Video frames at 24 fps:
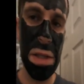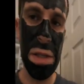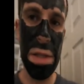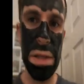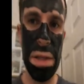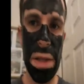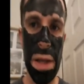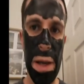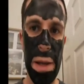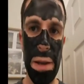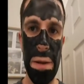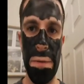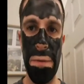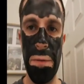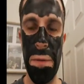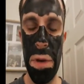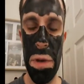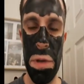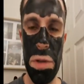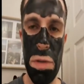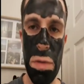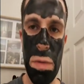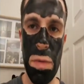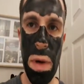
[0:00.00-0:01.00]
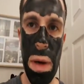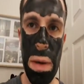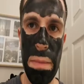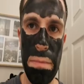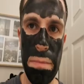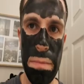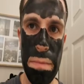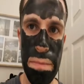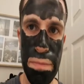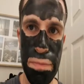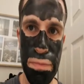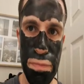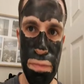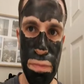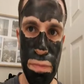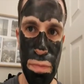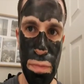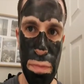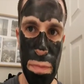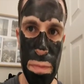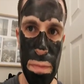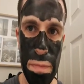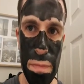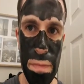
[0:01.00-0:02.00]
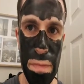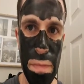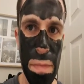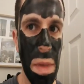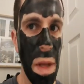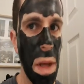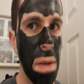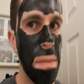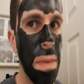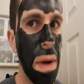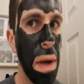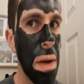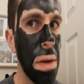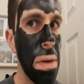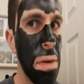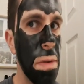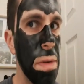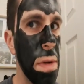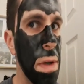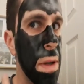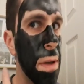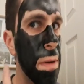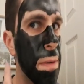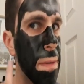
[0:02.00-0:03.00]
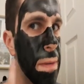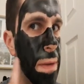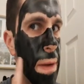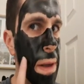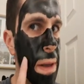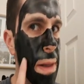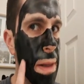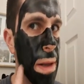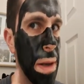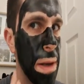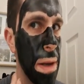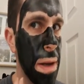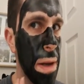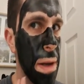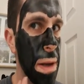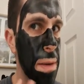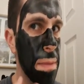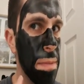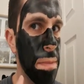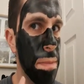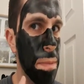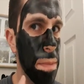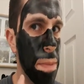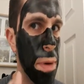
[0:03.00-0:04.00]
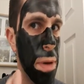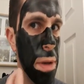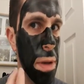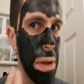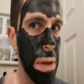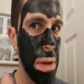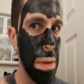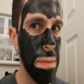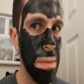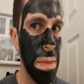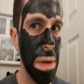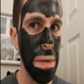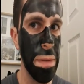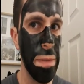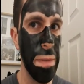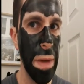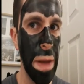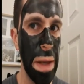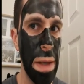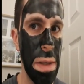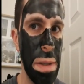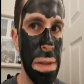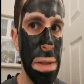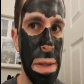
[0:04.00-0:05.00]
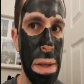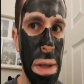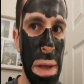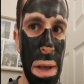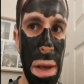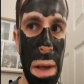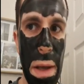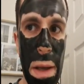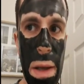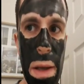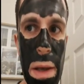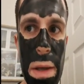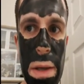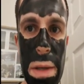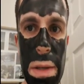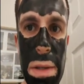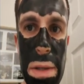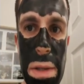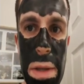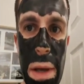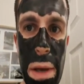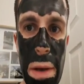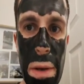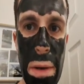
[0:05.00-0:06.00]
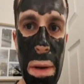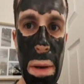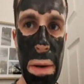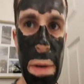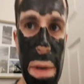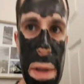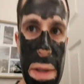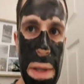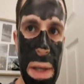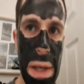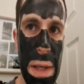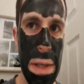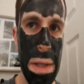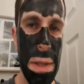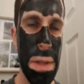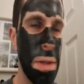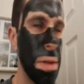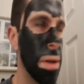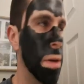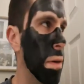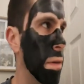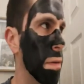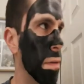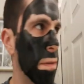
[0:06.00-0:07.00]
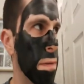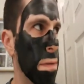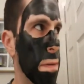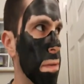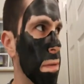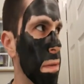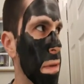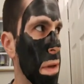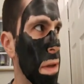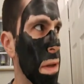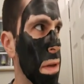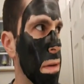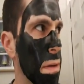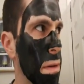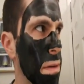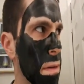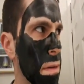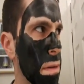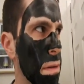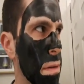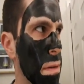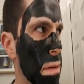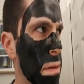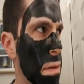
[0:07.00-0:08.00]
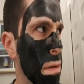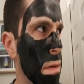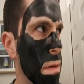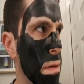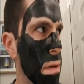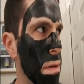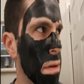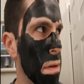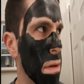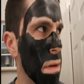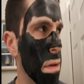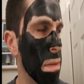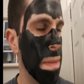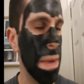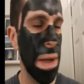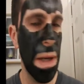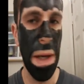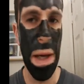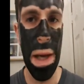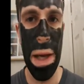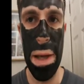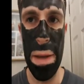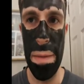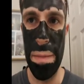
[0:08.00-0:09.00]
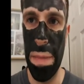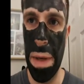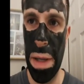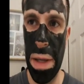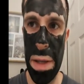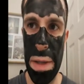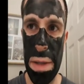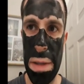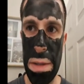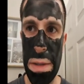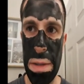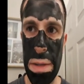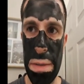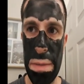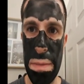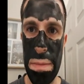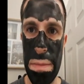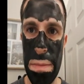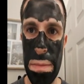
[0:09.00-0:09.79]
isn't an official one, but I can already feel it kind of pulling on my face. So I'm going to take this off in about 8 minutes.